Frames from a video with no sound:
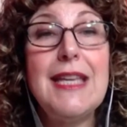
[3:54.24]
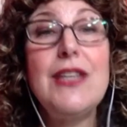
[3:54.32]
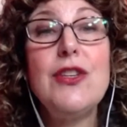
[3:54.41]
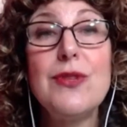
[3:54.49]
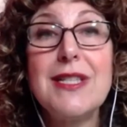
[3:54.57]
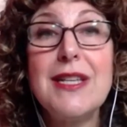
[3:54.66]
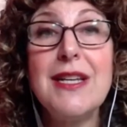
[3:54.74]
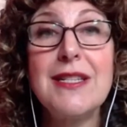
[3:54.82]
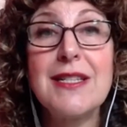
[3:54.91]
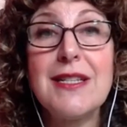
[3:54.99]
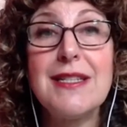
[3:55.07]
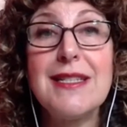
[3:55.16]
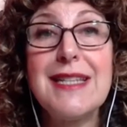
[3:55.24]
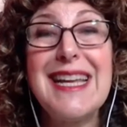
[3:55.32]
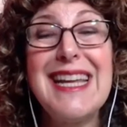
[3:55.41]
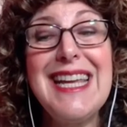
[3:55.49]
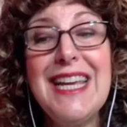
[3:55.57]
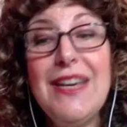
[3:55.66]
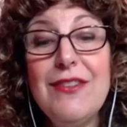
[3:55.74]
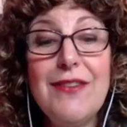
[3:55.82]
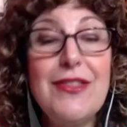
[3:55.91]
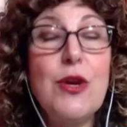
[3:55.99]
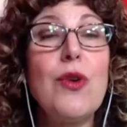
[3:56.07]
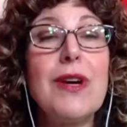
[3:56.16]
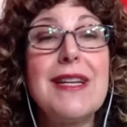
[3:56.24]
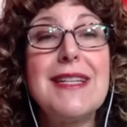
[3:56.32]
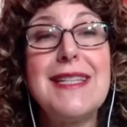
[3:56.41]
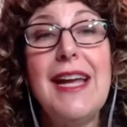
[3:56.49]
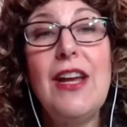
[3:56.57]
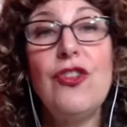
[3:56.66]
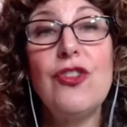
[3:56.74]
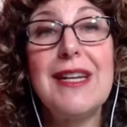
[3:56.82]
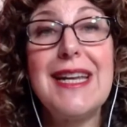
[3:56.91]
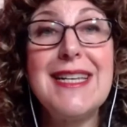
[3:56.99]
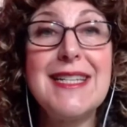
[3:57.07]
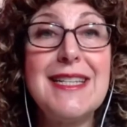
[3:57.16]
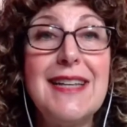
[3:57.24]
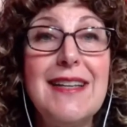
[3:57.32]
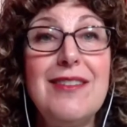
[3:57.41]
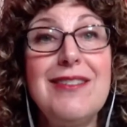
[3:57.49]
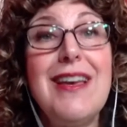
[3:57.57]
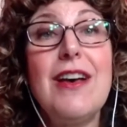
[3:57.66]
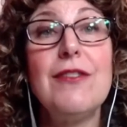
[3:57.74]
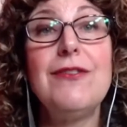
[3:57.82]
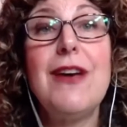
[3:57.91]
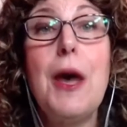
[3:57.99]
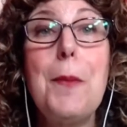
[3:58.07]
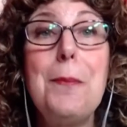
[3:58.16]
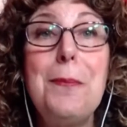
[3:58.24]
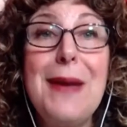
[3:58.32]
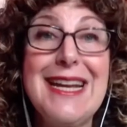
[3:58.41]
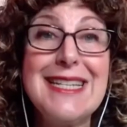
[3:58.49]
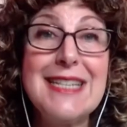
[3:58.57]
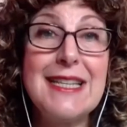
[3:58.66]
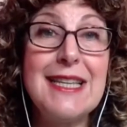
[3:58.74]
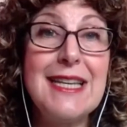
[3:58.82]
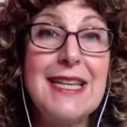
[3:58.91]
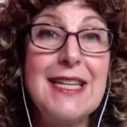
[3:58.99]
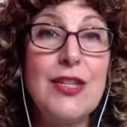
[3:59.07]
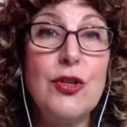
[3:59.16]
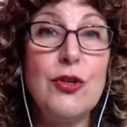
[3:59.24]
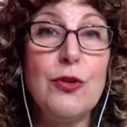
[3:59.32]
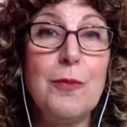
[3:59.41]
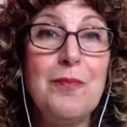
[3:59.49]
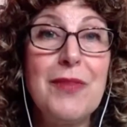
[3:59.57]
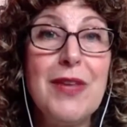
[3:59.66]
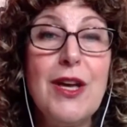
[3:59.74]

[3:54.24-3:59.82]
EU citizens, even if the organization isn't itself based in the EU.